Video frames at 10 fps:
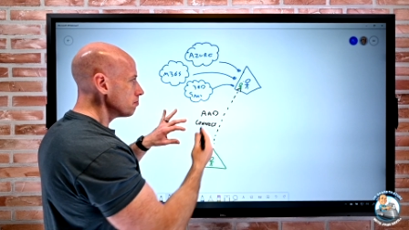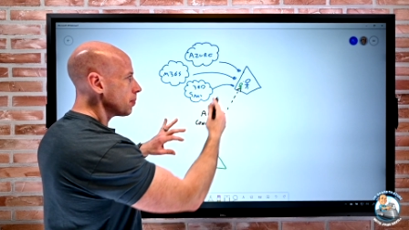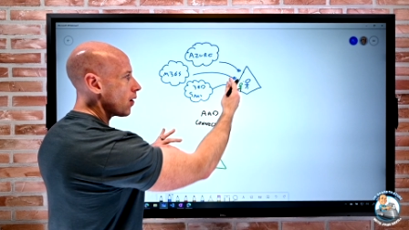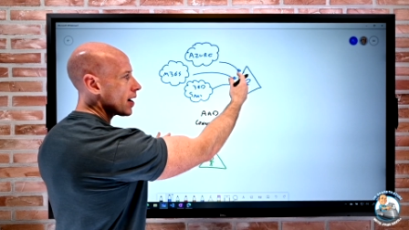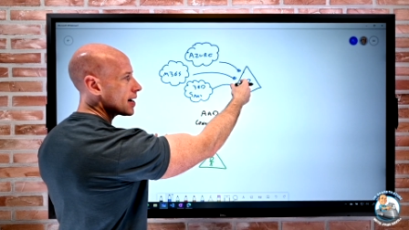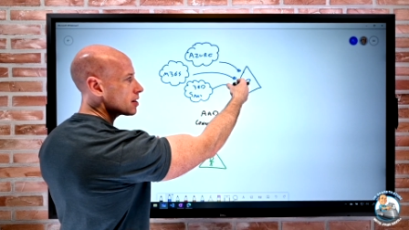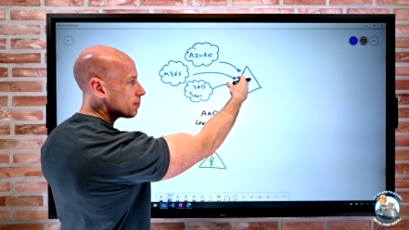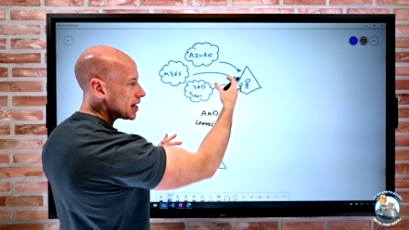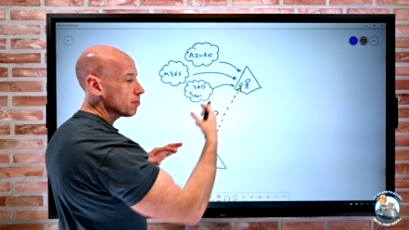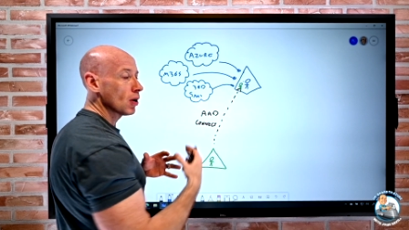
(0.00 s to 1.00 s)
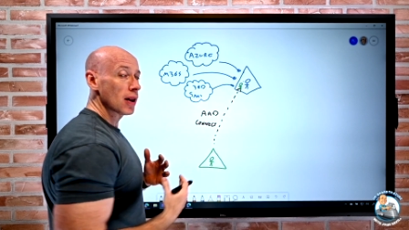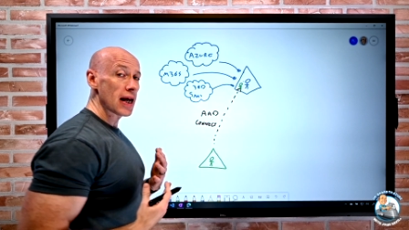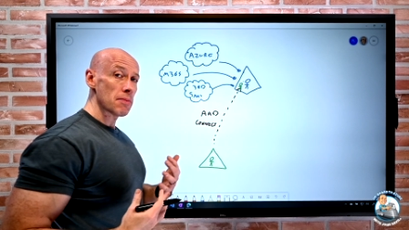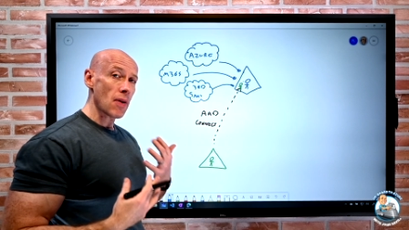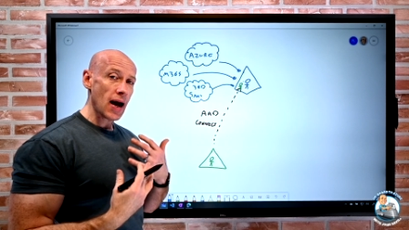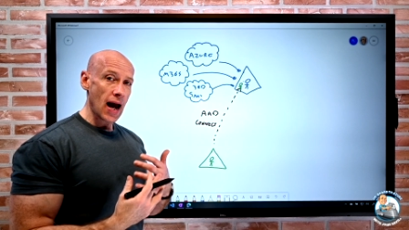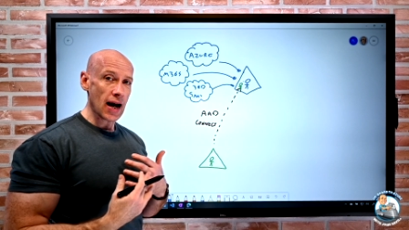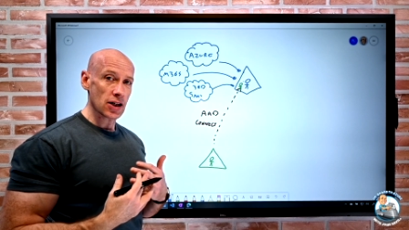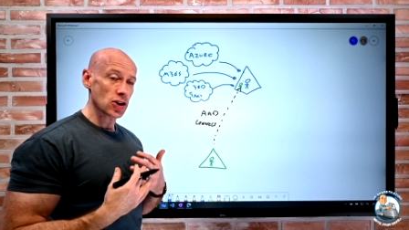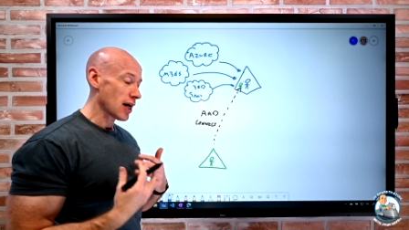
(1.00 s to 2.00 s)
by the people in my
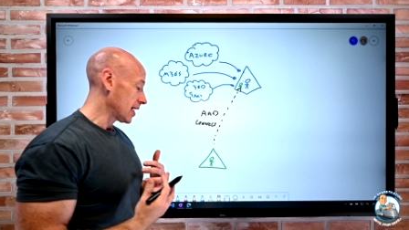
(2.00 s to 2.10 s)
Azure